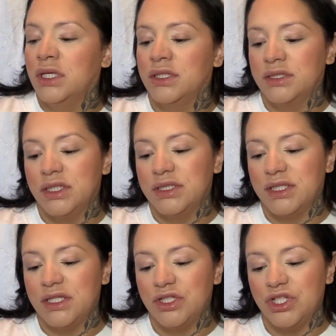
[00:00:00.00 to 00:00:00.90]
So it
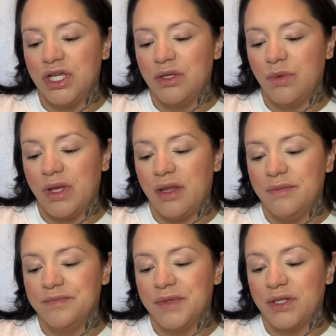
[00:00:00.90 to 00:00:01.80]
says shake well
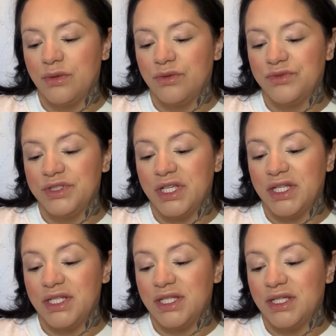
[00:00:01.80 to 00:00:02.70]
and hold
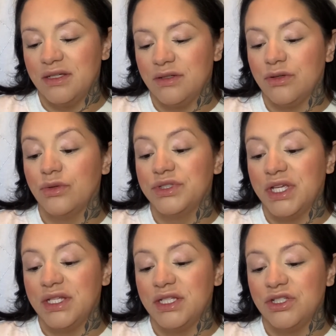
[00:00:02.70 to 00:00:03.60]
10
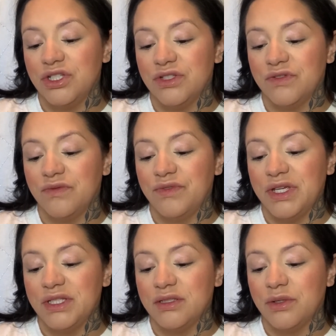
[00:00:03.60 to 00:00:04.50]
inches from
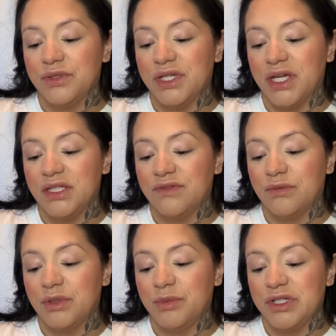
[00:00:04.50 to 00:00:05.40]
face, close eyes from
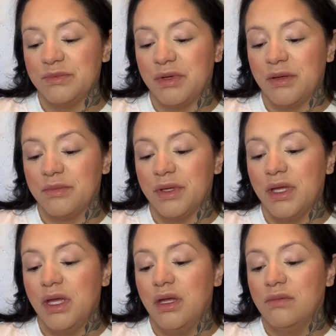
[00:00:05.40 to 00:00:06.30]
my press pump,
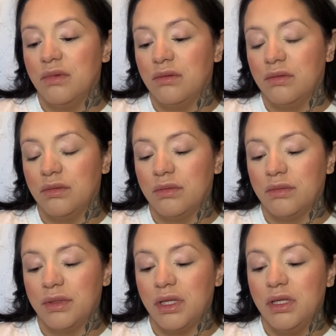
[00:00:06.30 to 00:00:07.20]
blah blah blah blah
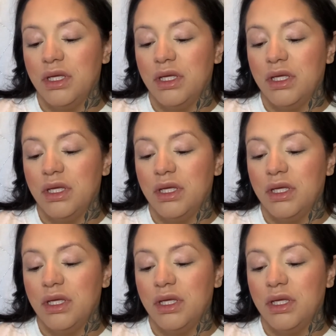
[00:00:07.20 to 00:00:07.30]
blah.